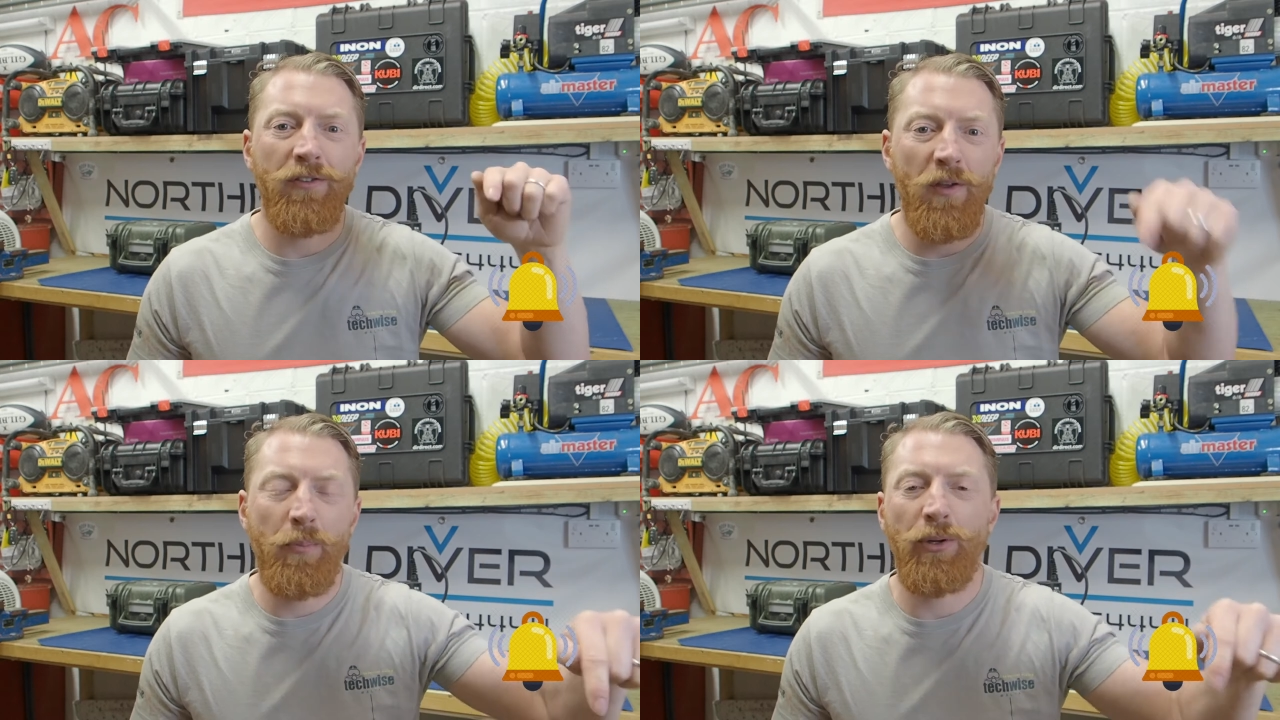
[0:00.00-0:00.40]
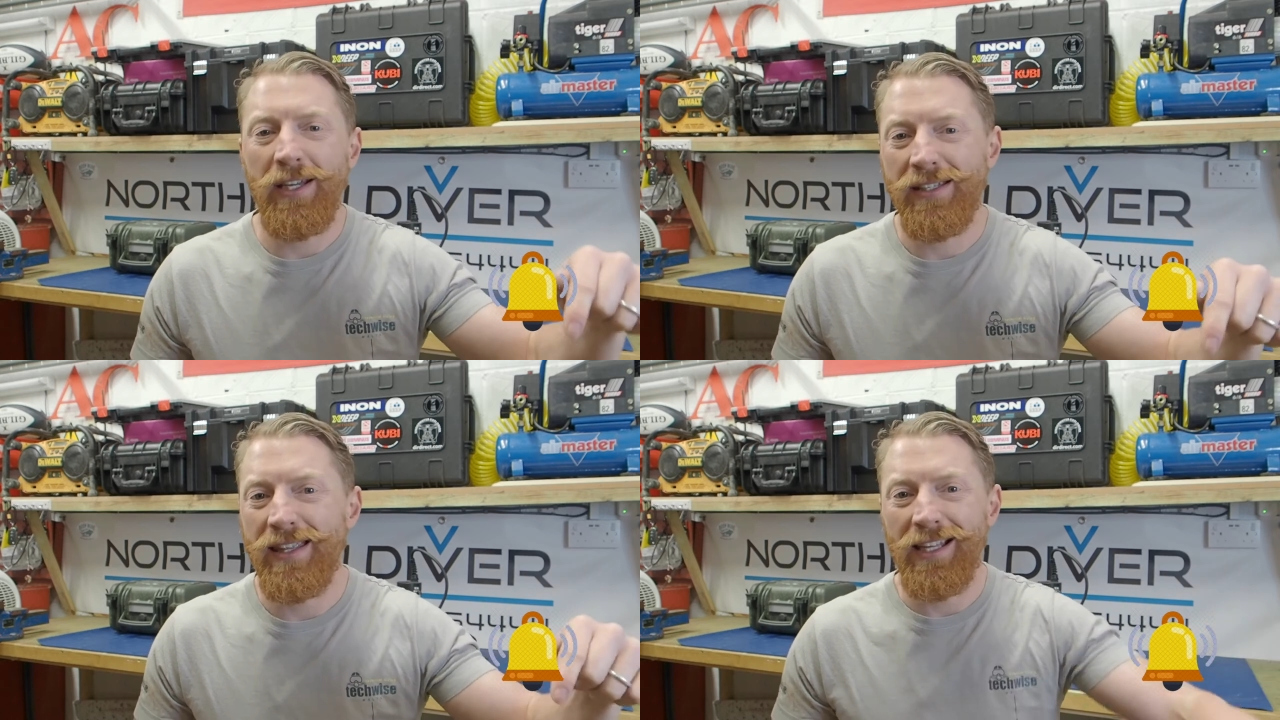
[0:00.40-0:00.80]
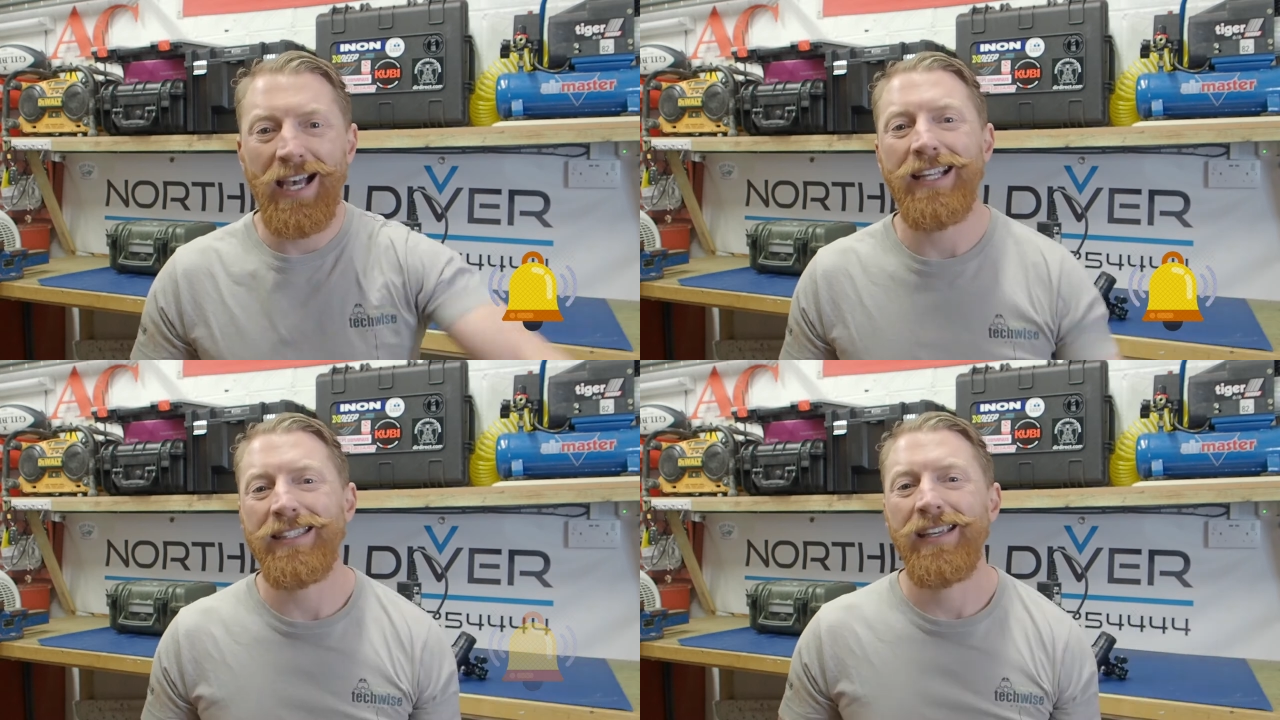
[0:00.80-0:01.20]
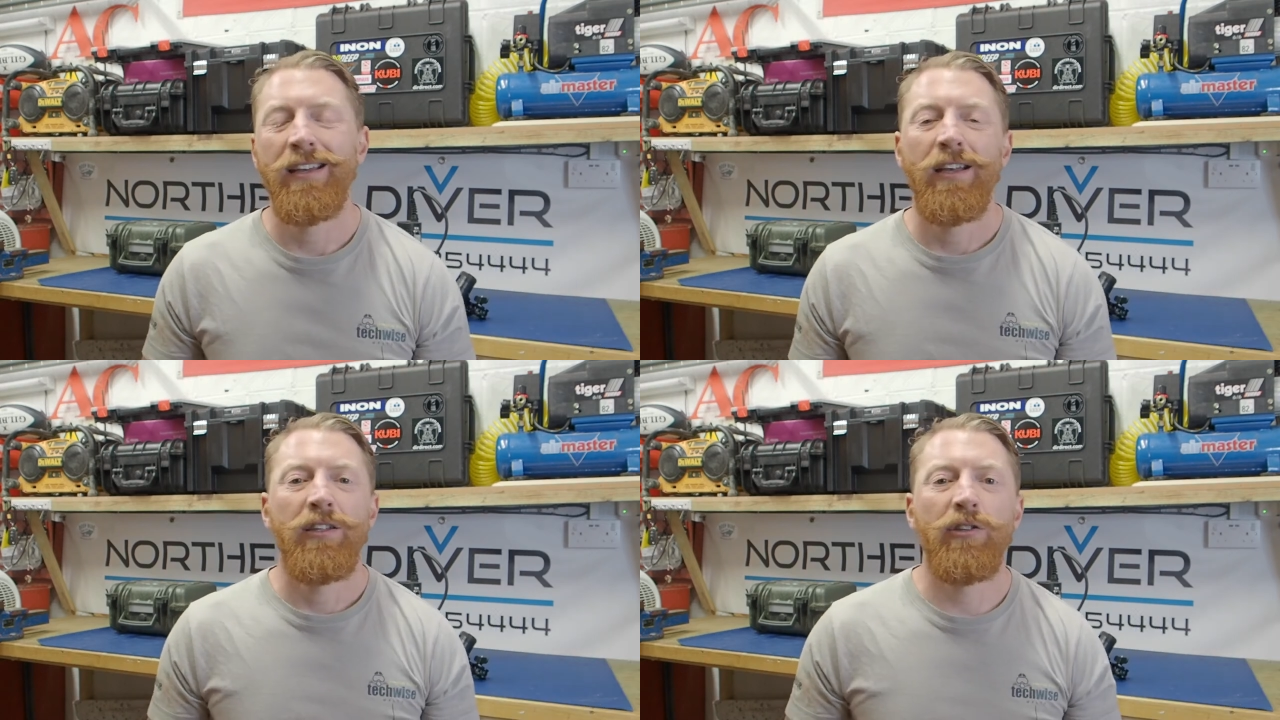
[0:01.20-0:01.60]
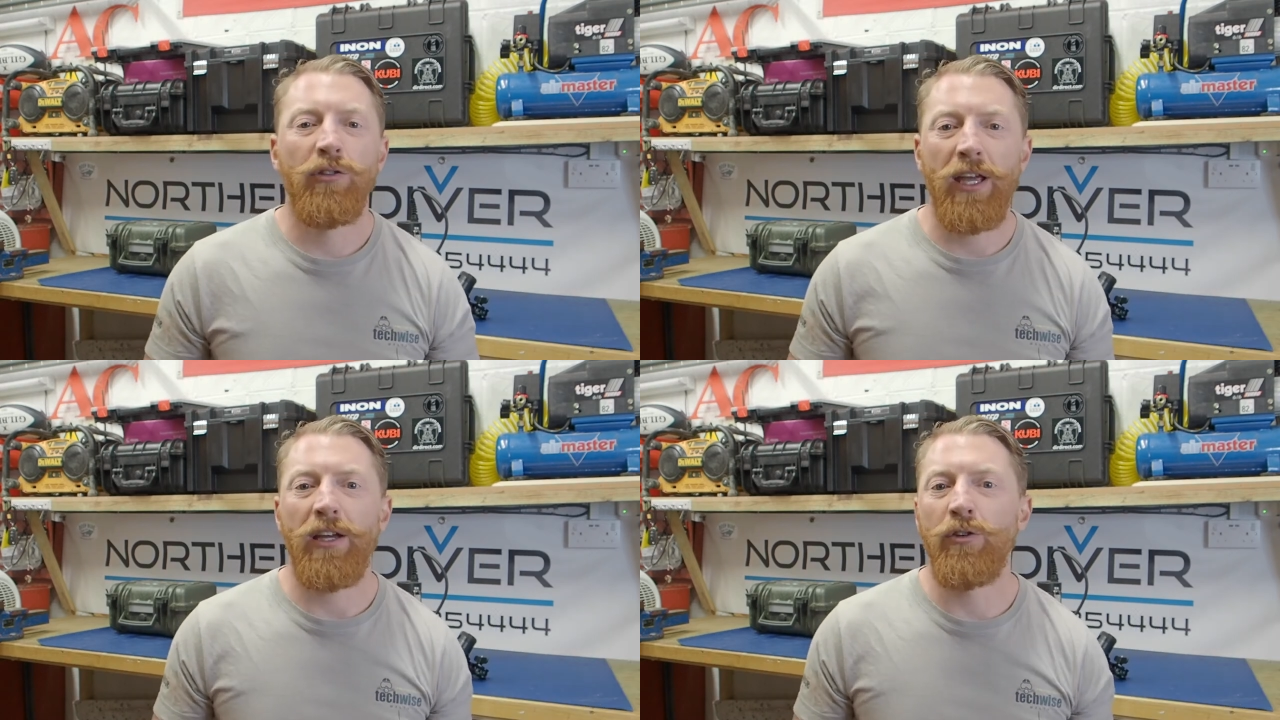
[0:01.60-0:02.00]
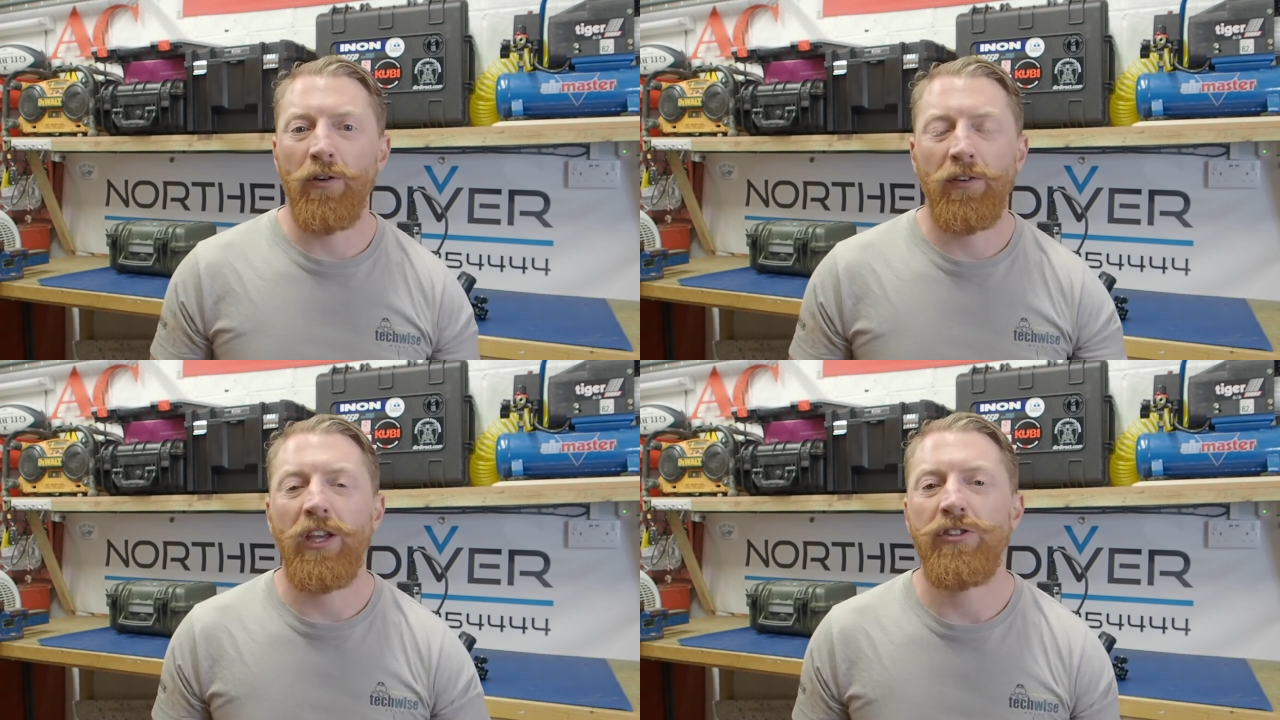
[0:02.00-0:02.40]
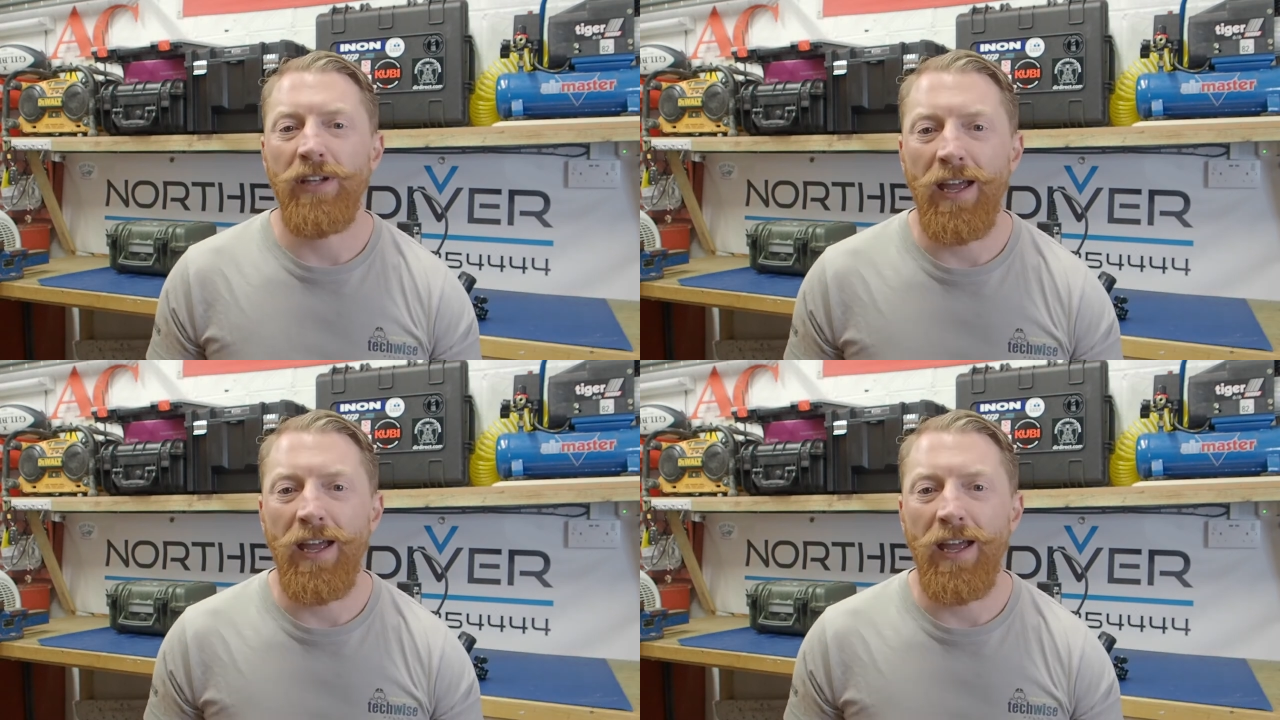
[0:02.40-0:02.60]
If you press that, you'll get a notification